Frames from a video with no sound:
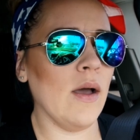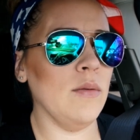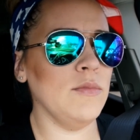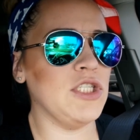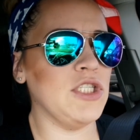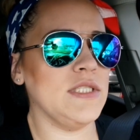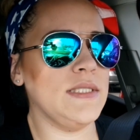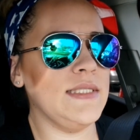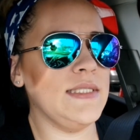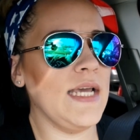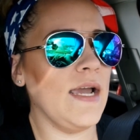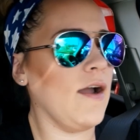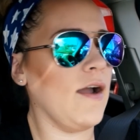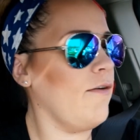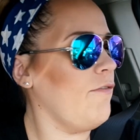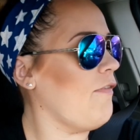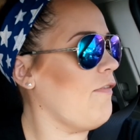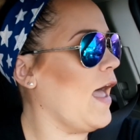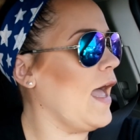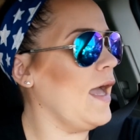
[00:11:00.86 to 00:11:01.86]
I'm just
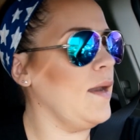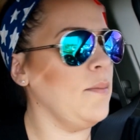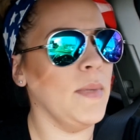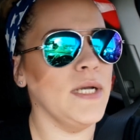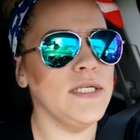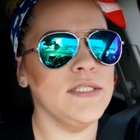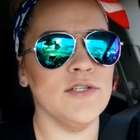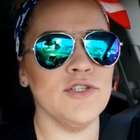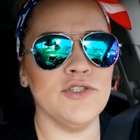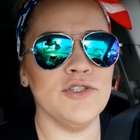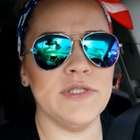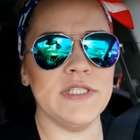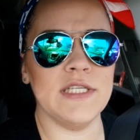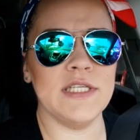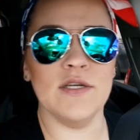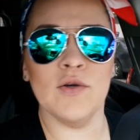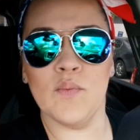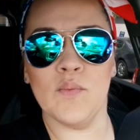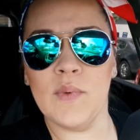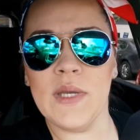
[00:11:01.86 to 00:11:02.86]
terrified. My surgery's
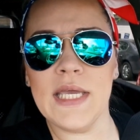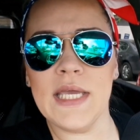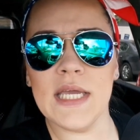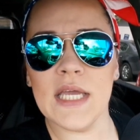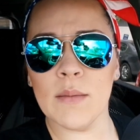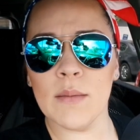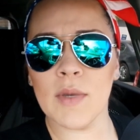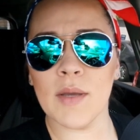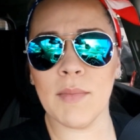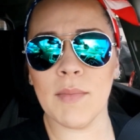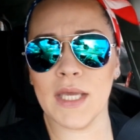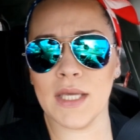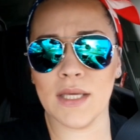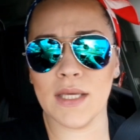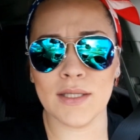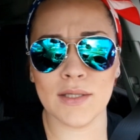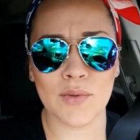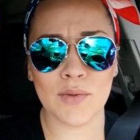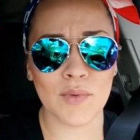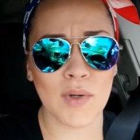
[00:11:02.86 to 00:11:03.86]
in a week. Am I
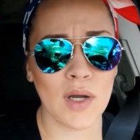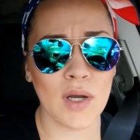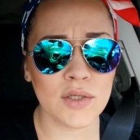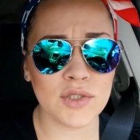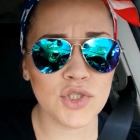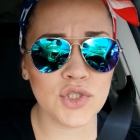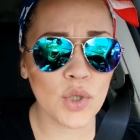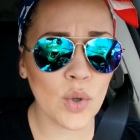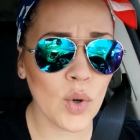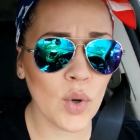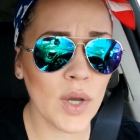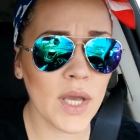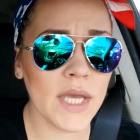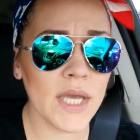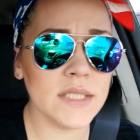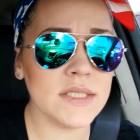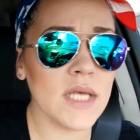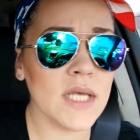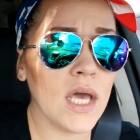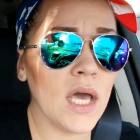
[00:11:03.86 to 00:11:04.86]
making the wrong
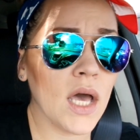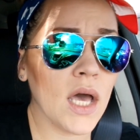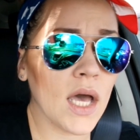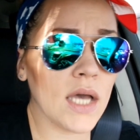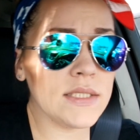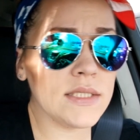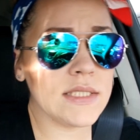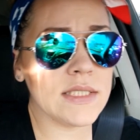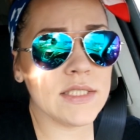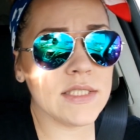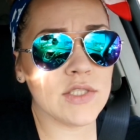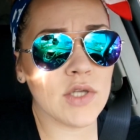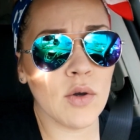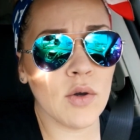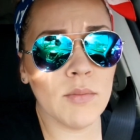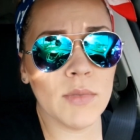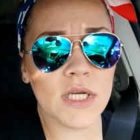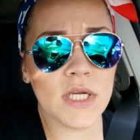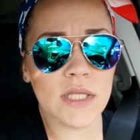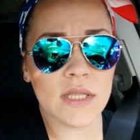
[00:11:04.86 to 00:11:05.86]
choice? I see so
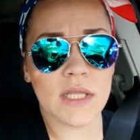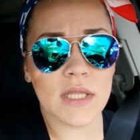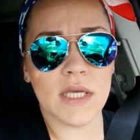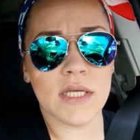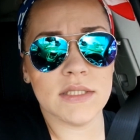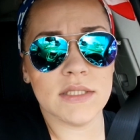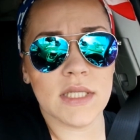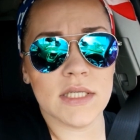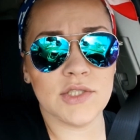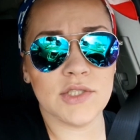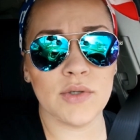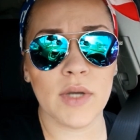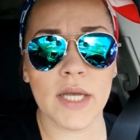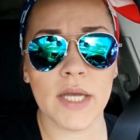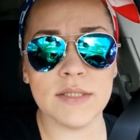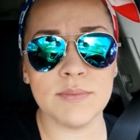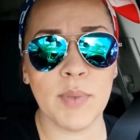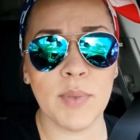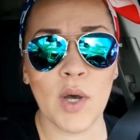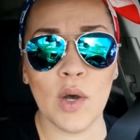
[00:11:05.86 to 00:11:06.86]
many things that you
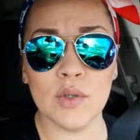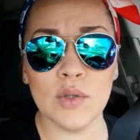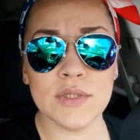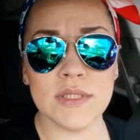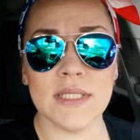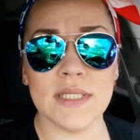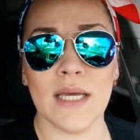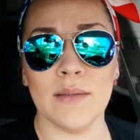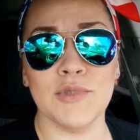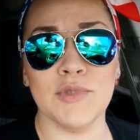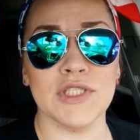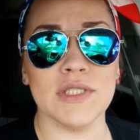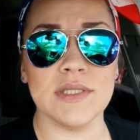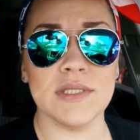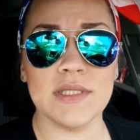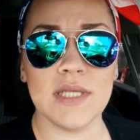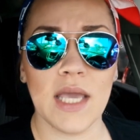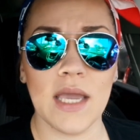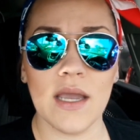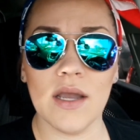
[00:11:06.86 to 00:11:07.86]
guys post, and I'm just
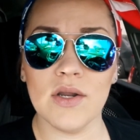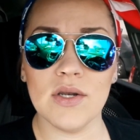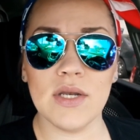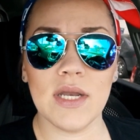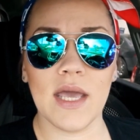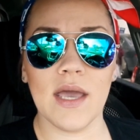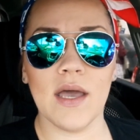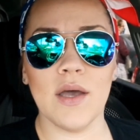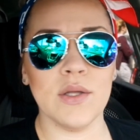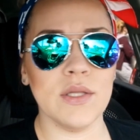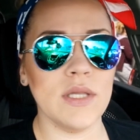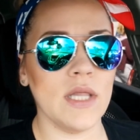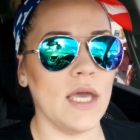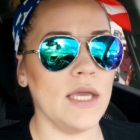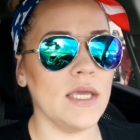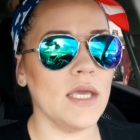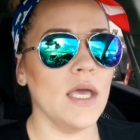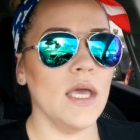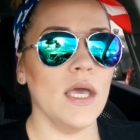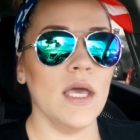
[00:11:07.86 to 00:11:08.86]
scared now.
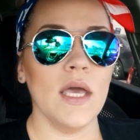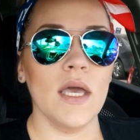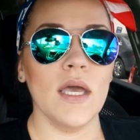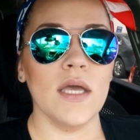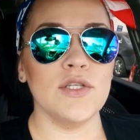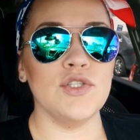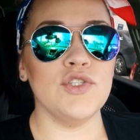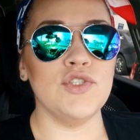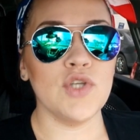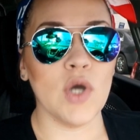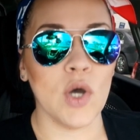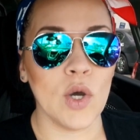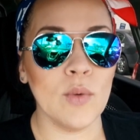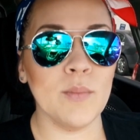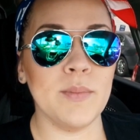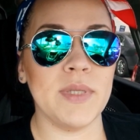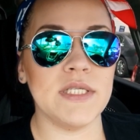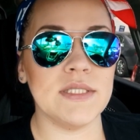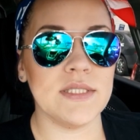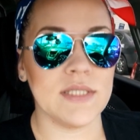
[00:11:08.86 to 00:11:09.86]
Like, don't
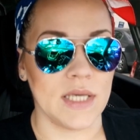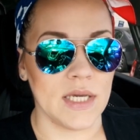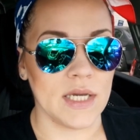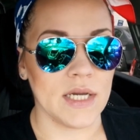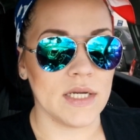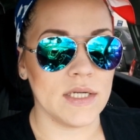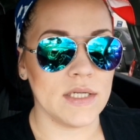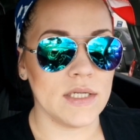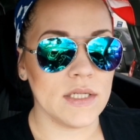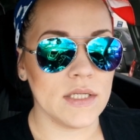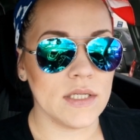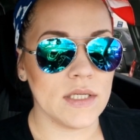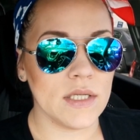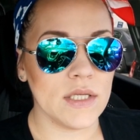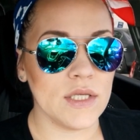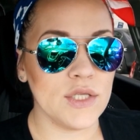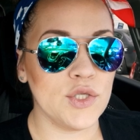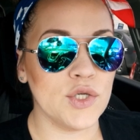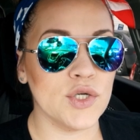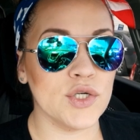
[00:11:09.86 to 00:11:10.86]
be scared.
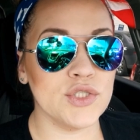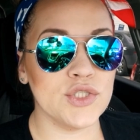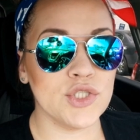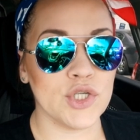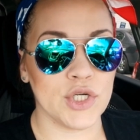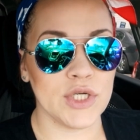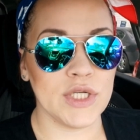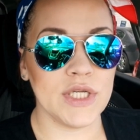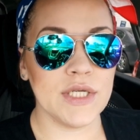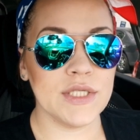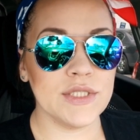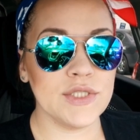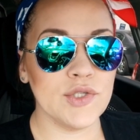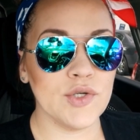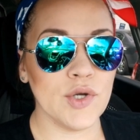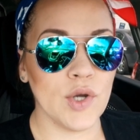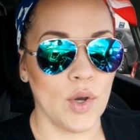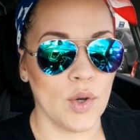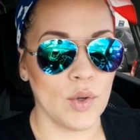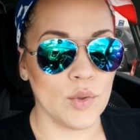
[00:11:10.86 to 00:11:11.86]
Your journey is
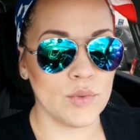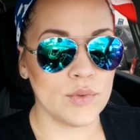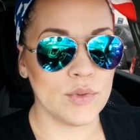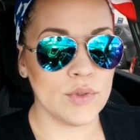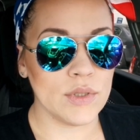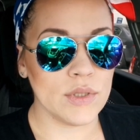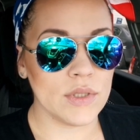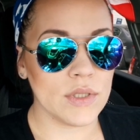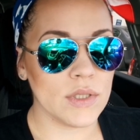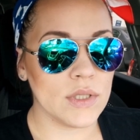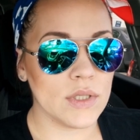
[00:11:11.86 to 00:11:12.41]
your own.